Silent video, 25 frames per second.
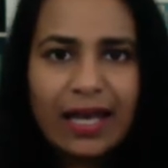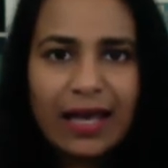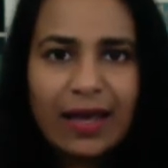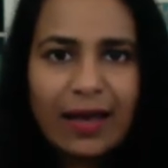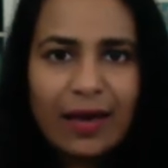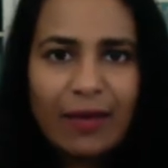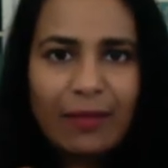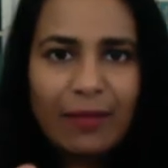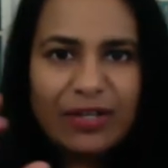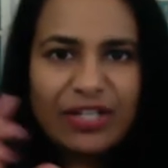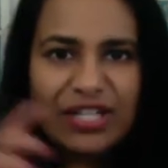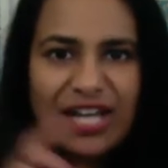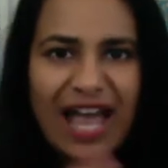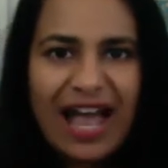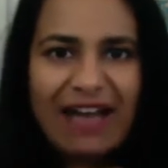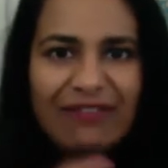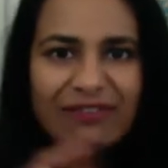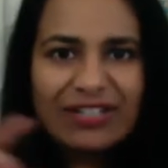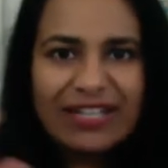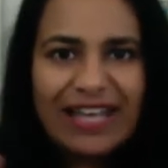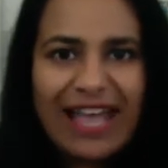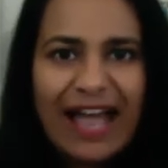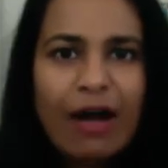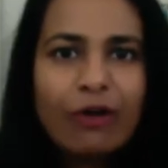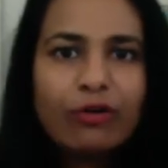But you have to
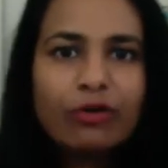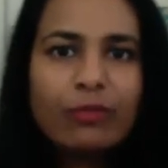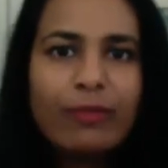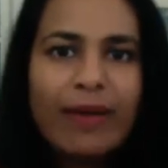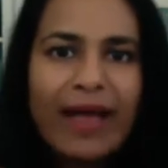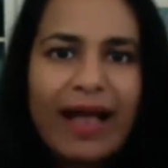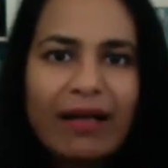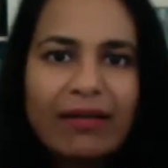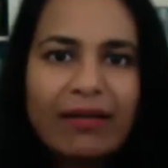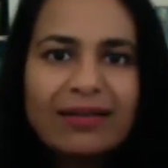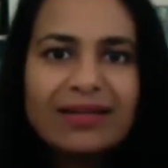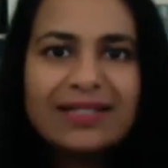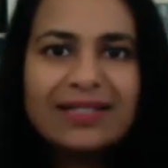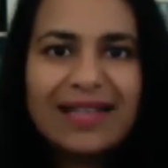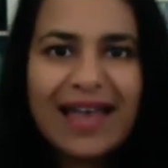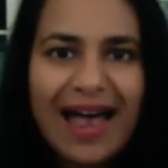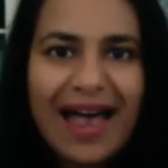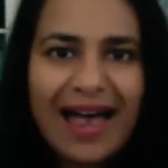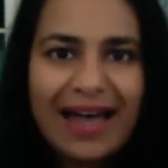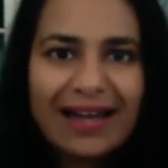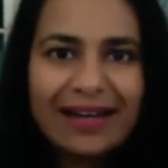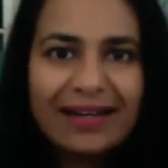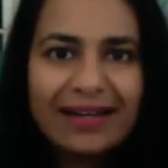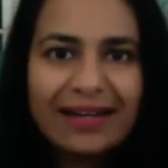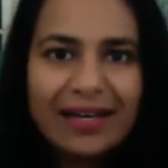counterbalance that.
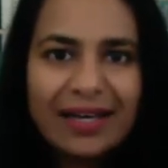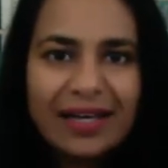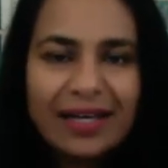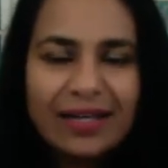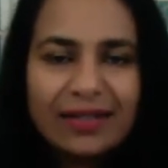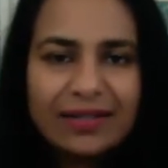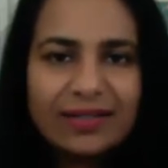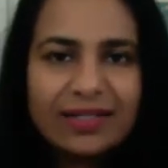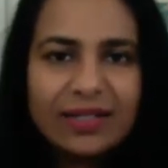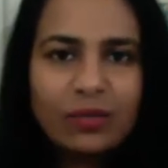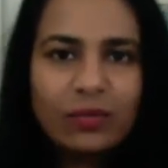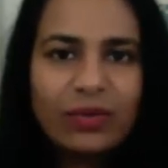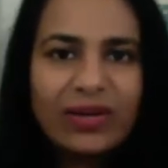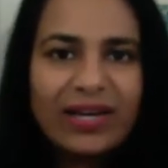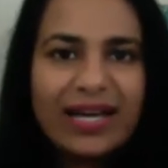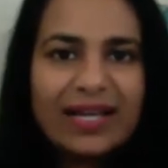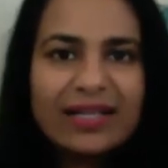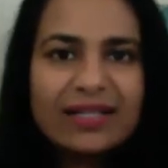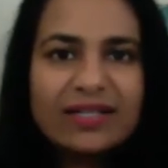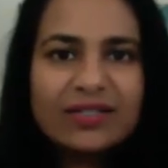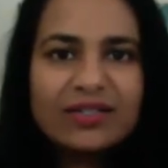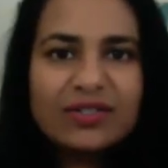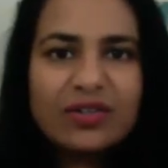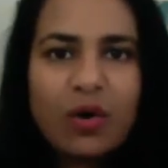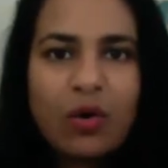You see, we get
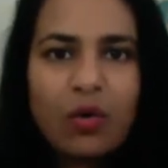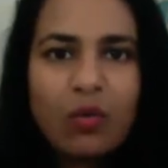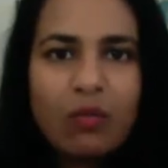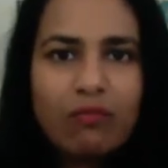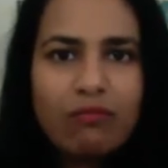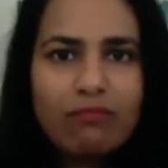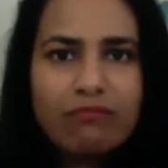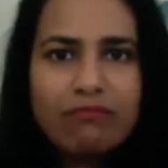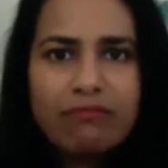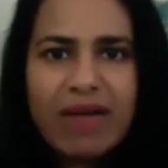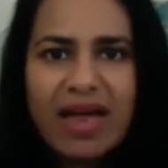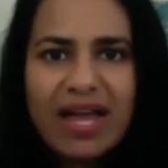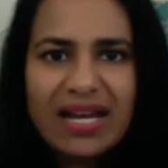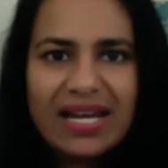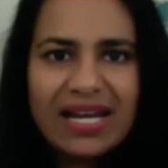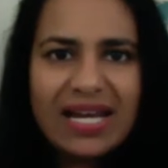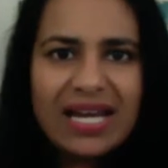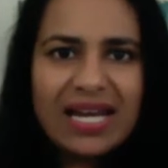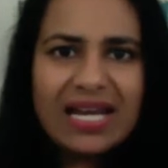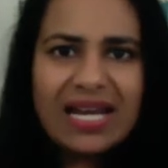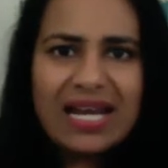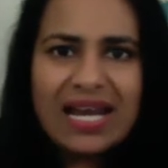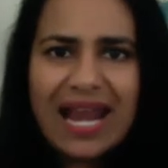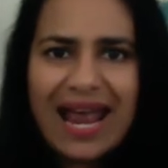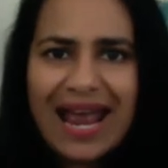so
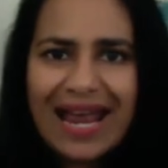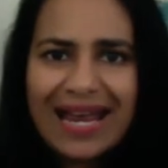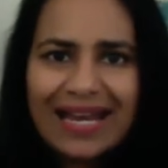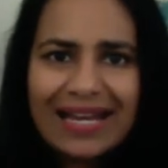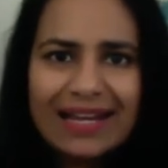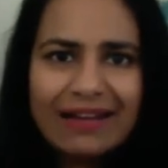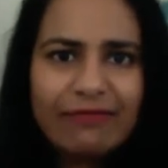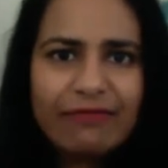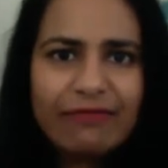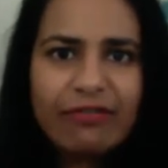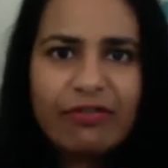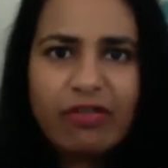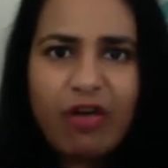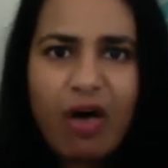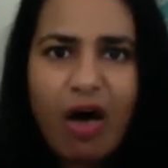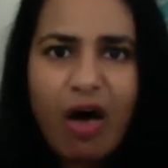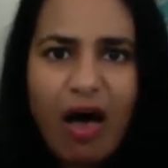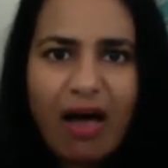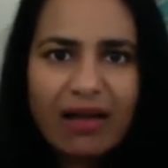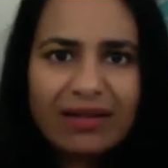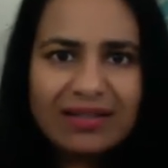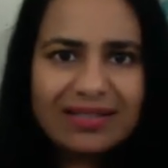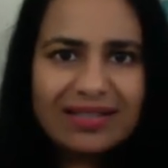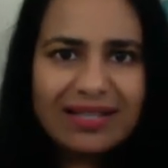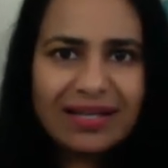many negative
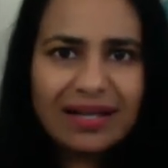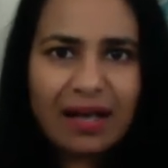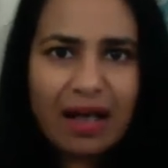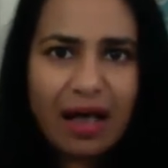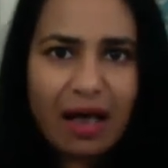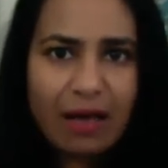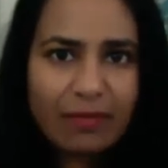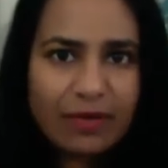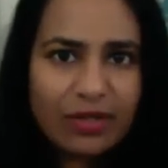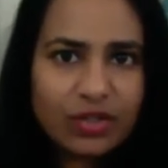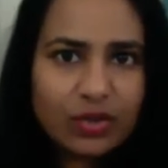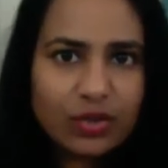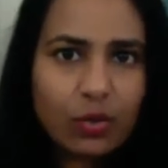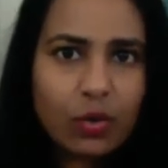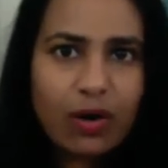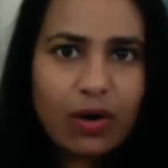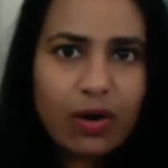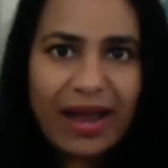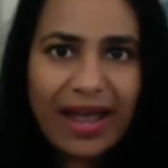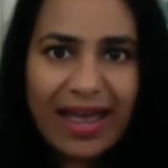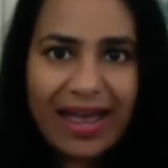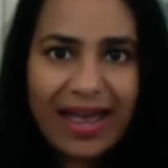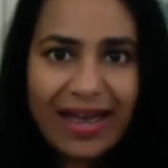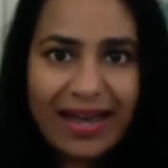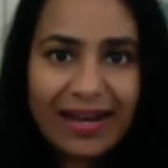thoughts that come into our
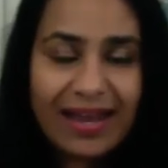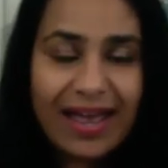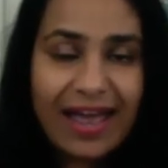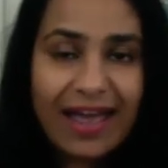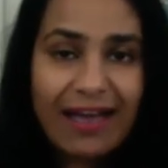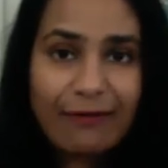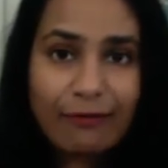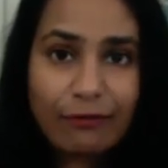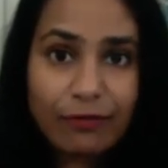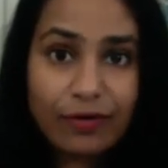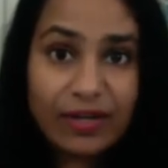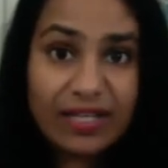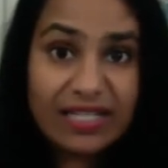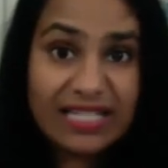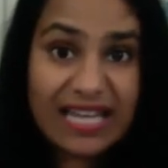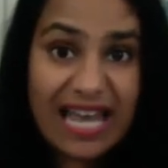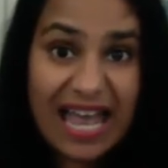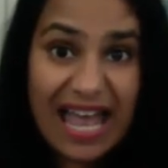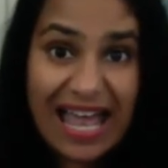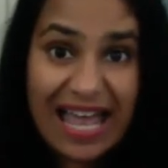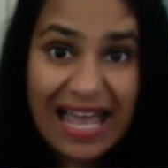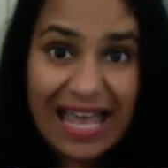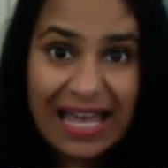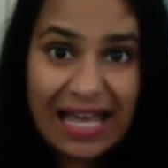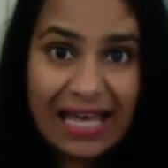head every
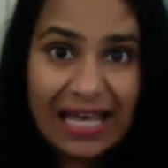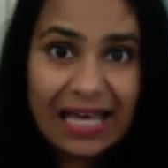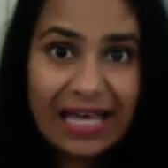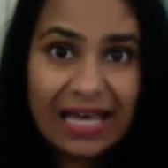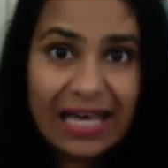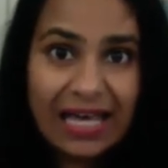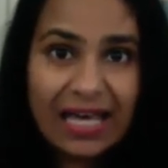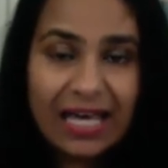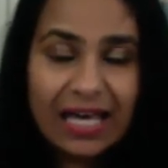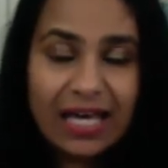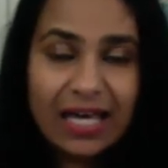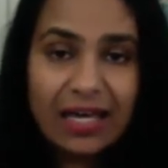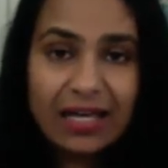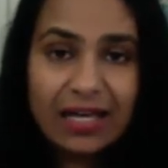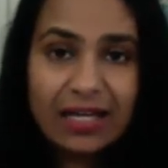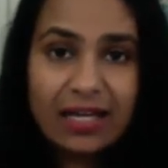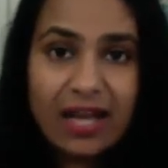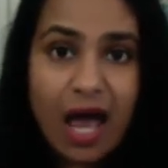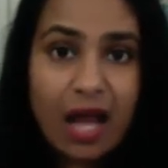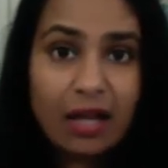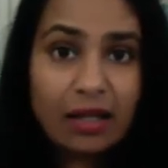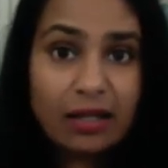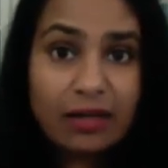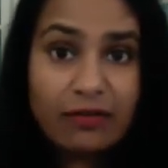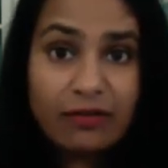day,
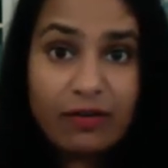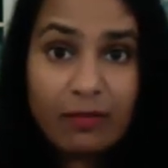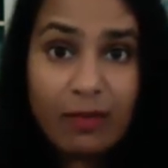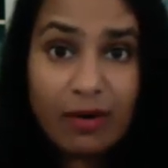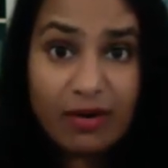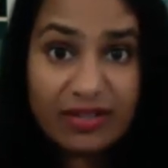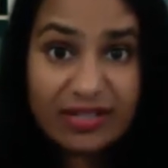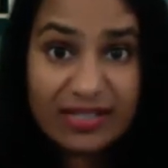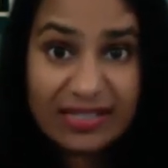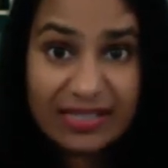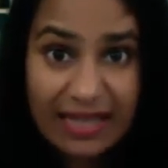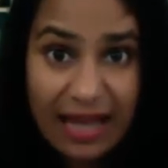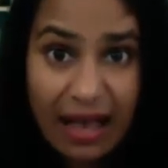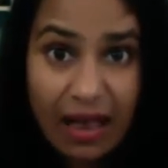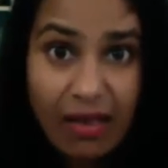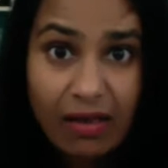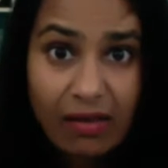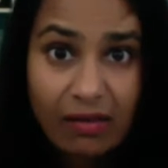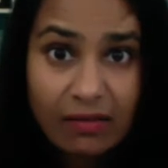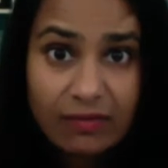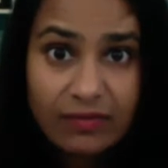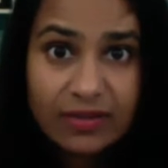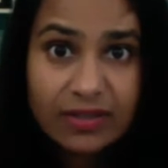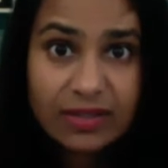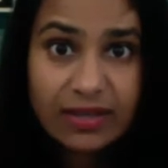not only from
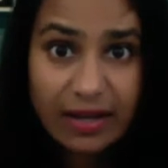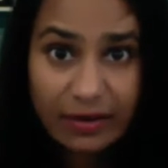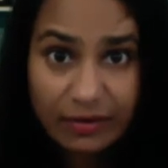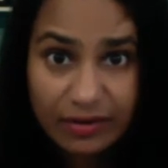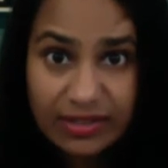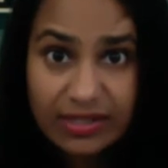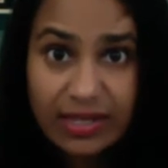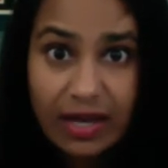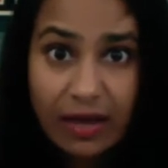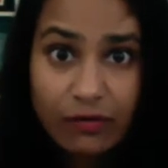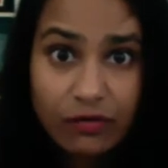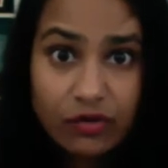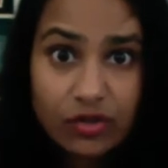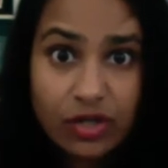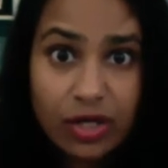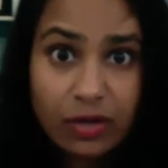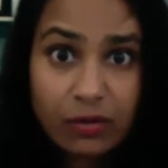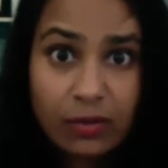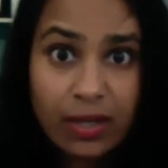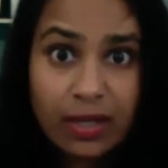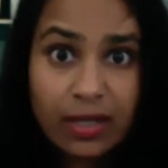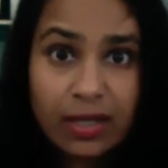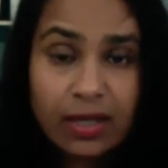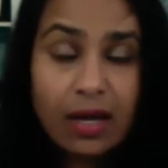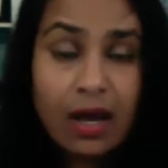ourselves that are
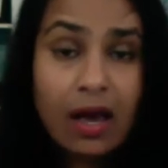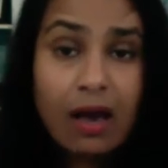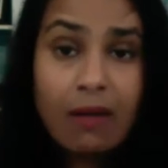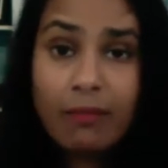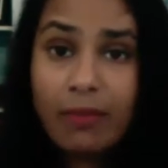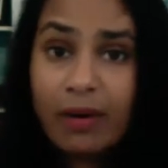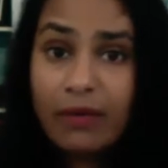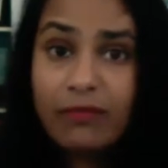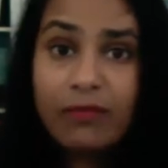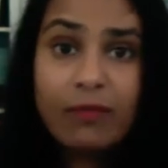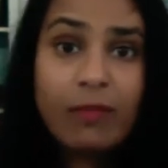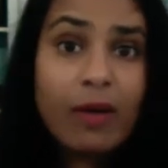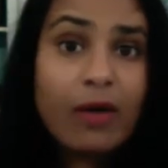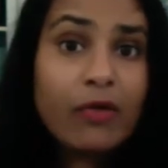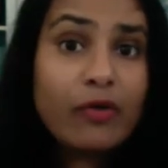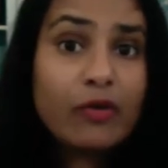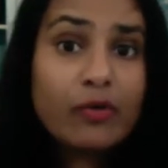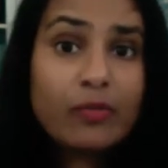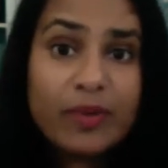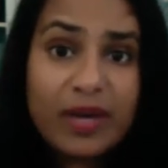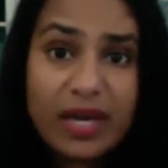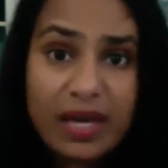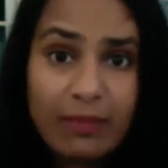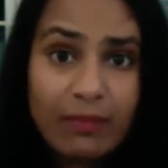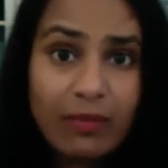self-generated, but from other
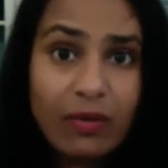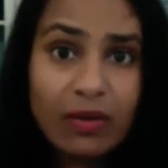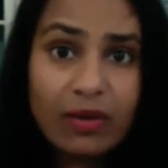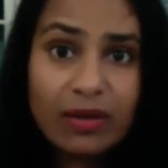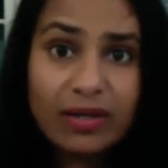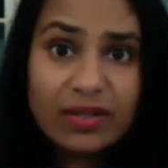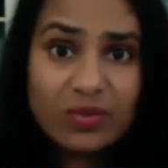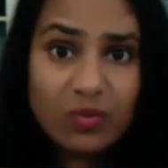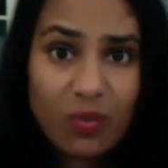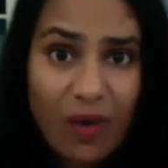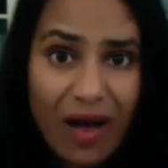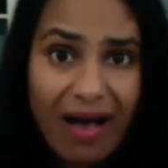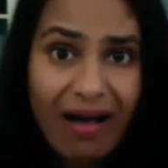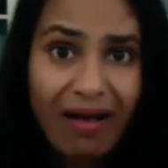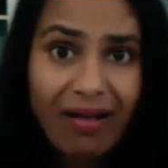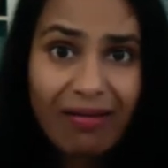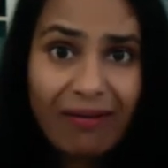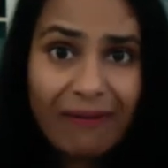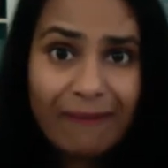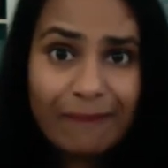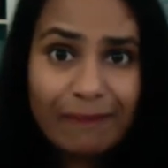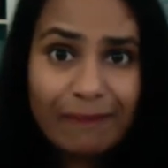people as well.